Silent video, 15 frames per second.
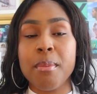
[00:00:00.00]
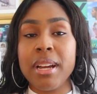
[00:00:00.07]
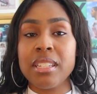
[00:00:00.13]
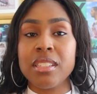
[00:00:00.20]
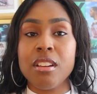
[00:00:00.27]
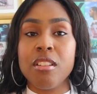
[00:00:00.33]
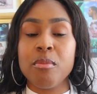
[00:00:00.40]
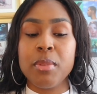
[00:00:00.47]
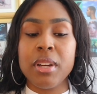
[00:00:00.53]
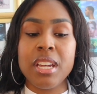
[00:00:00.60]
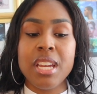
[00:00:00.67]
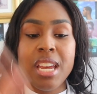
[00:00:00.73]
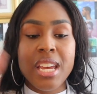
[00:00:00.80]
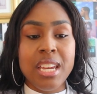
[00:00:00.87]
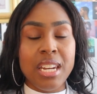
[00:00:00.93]
myself,
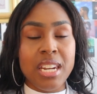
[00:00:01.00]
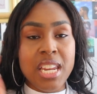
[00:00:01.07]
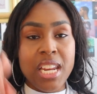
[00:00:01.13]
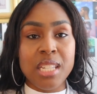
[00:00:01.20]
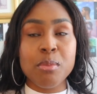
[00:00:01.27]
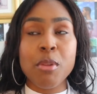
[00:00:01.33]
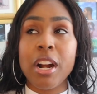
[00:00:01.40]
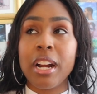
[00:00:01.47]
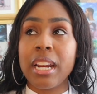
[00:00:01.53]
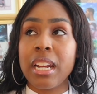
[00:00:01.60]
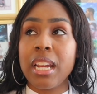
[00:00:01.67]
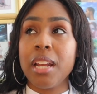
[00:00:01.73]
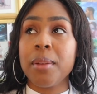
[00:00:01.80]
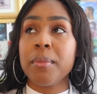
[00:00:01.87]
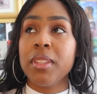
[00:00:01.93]
but needs
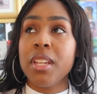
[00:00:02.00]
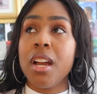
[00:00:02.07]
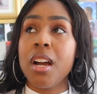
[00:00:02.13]
marketing,